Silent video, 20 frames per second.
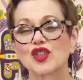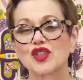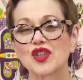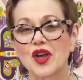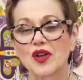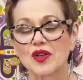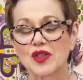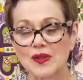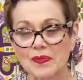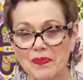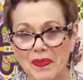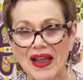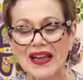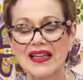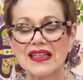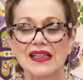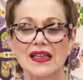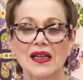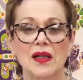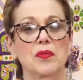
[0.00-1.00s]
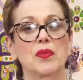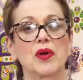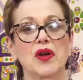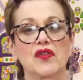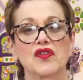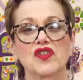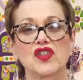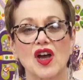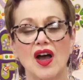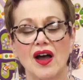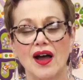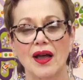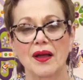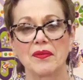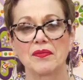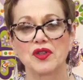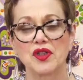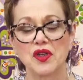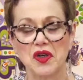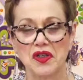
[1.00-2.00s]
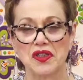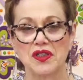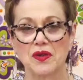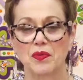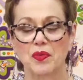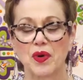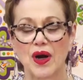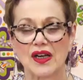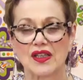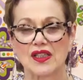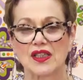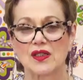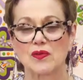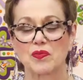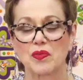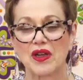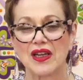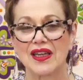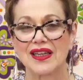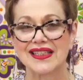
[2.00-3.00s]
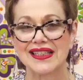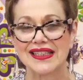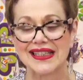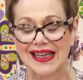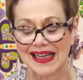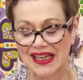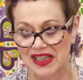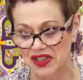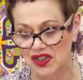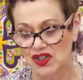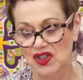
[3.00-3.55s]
So spend a little bit of time doing some practice pieces,